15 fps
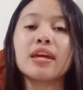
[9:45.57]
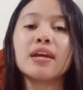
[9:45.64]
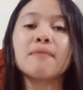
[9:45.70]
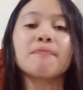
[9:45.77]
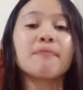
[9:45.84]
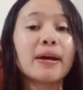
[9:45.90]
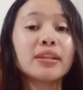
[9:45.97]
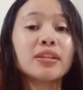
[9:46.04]

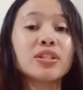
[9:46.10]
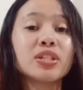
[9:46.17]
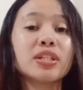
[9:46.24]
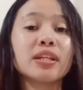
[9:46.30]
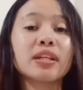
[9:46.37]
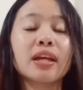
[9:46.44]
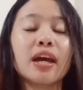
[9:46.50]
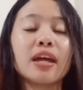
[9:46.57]
the
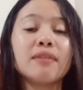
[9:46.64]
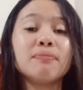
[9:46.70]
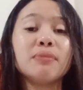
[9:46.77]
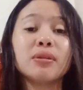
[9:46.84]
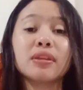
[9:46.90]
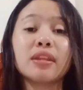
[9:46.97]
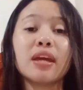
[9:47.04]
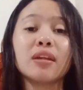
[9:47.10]
pathogen can
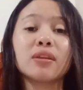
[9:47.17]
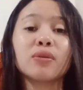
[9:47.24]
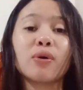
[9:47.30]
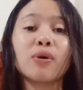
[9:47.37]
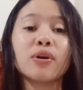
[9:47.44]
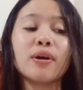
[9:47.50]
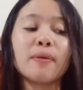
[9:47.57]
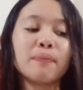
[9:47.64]
mutate
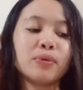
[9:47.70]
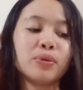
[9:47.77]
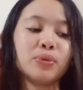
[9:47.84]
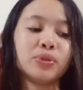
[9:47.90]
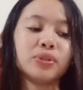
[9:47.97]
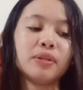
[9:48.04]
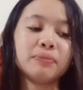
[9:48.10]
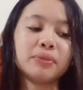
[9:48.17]
or
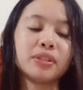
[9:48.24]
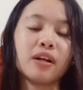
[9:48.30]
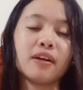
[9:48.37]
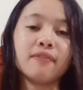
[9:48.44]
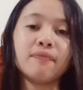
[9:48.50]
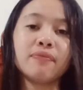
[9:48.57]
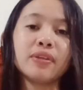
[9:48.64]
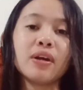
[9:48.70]
reproduce
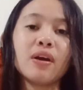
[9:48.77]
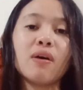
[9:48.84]
themselves